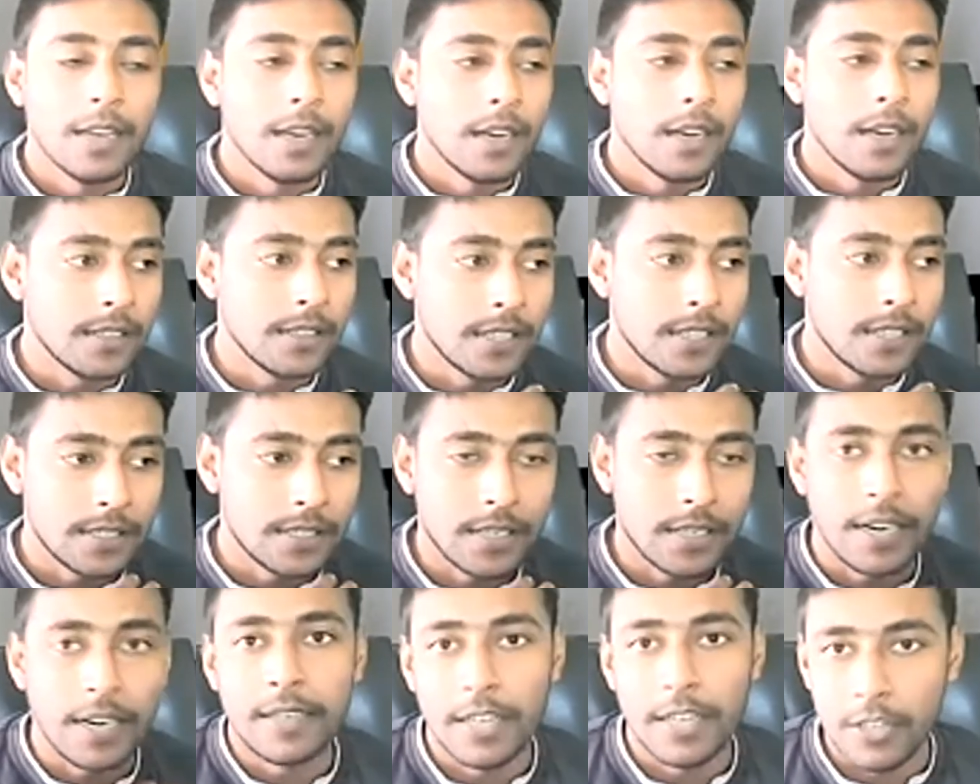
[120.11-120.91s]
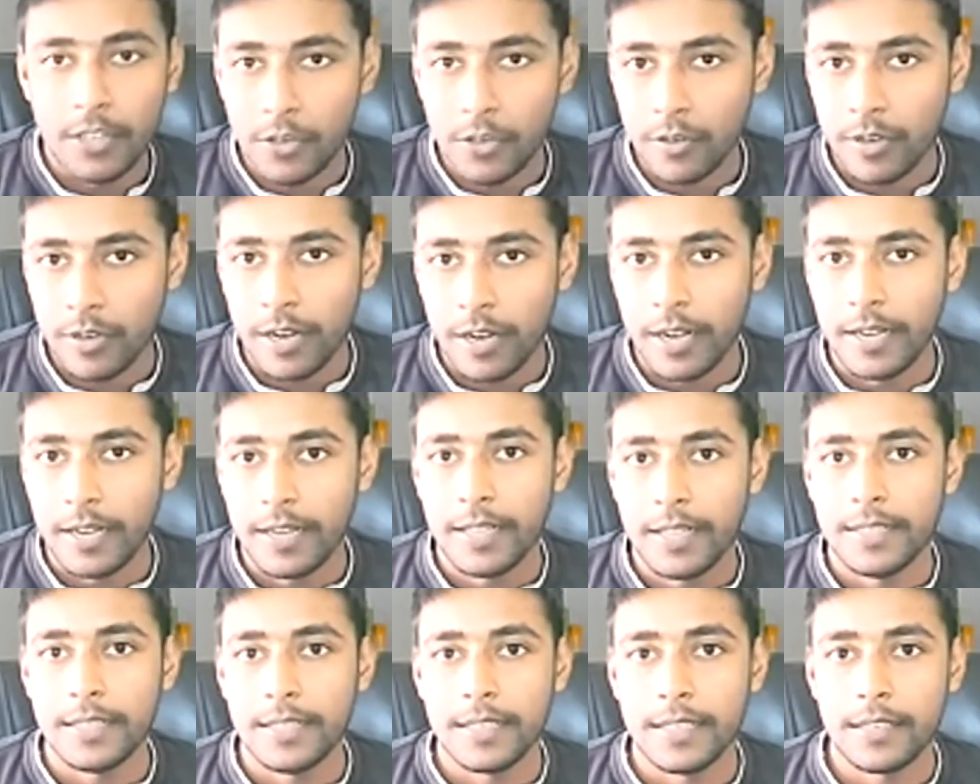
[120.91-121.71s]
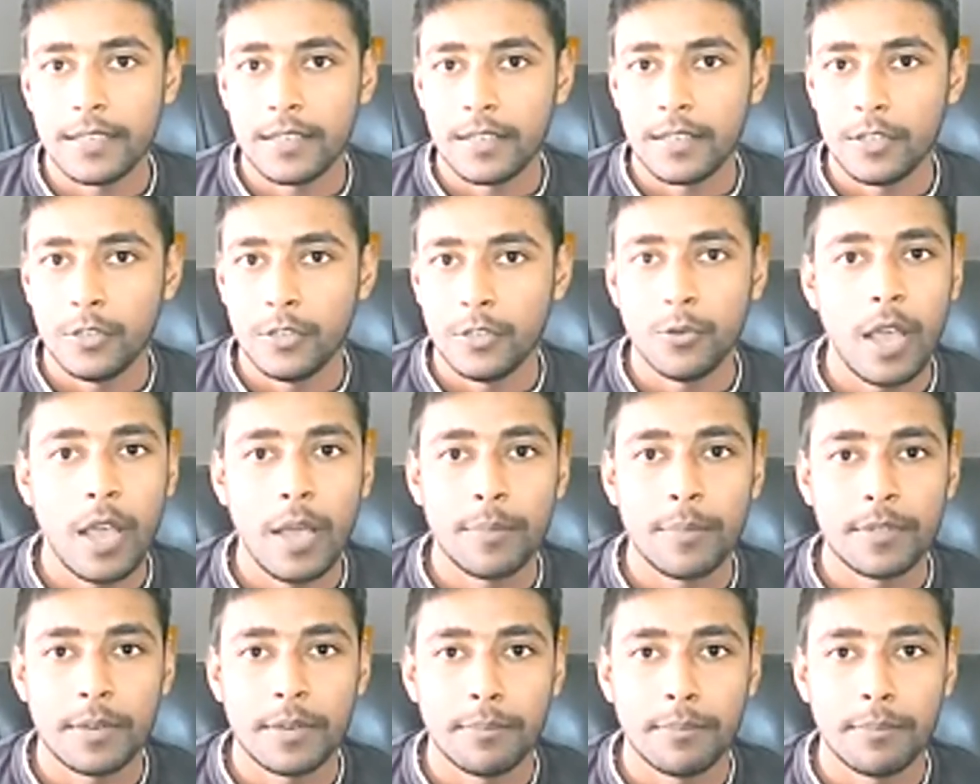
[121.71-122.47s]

just $100 a day, just you have some